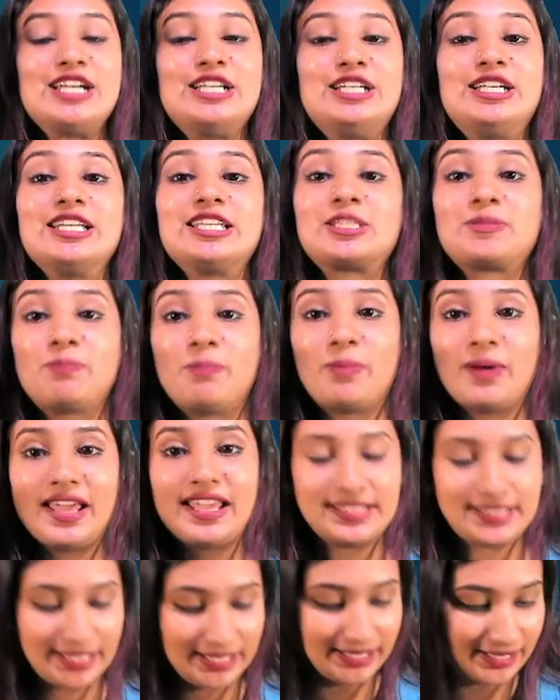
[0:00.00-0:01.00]

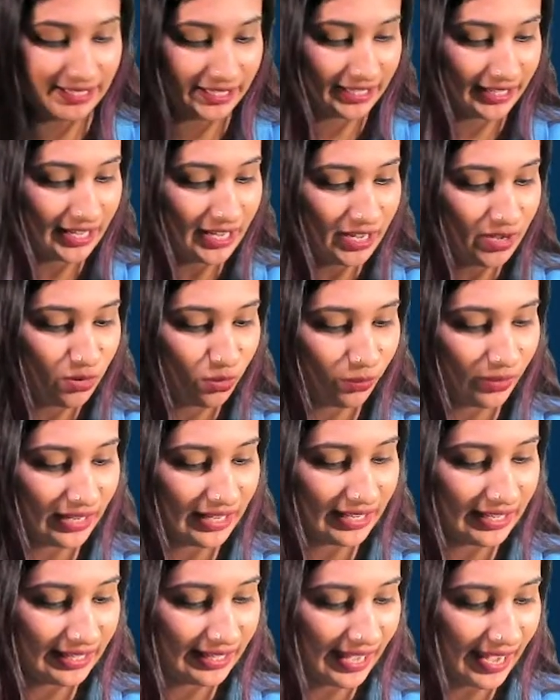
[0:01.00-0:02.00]
displace
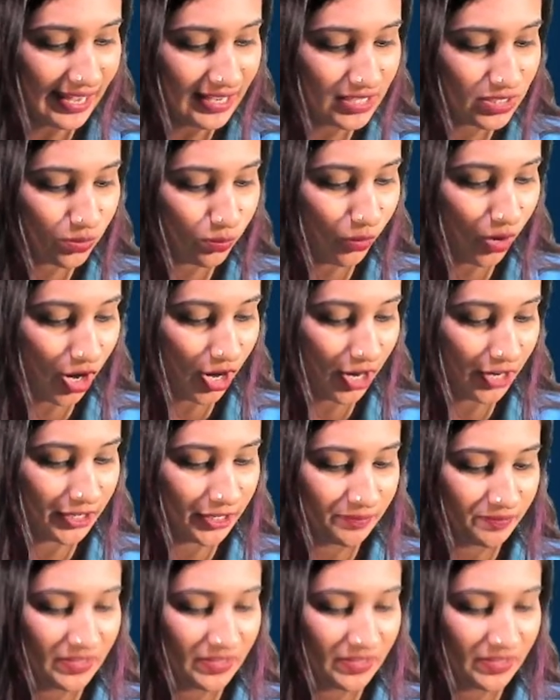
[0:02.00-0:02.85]
we'll get what?